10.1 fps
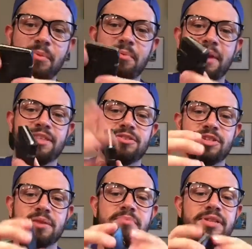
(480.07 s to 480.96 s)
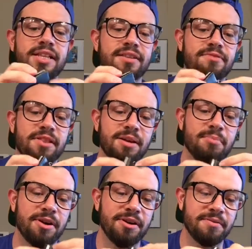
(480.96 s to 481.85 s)
rubber bands are just completely falling
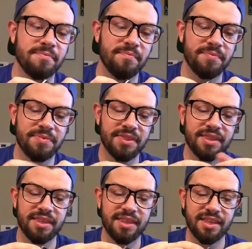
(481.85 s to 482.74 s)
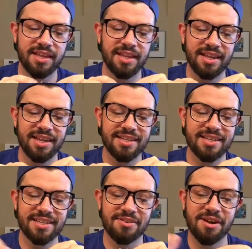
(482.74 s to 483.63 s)
apart. this
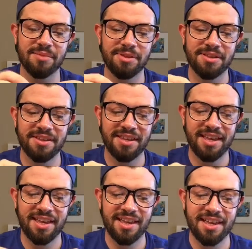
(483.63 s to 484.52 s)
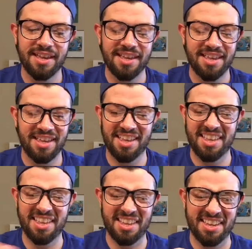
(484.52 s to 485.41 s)
is incredible.
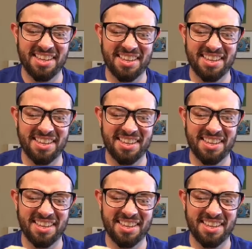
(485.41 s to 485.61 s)
Oh,